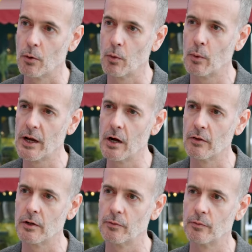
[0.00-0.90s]
know, we
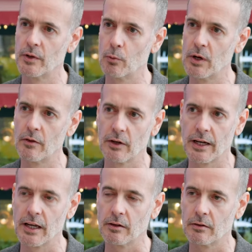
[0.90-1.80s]
are the
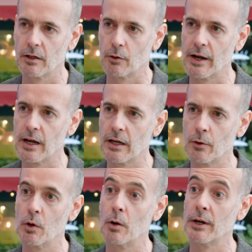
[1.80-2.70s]
leading arena in
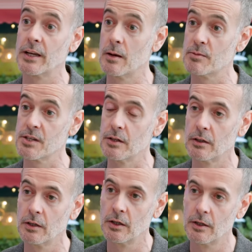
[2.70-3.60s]
the world when it comes to,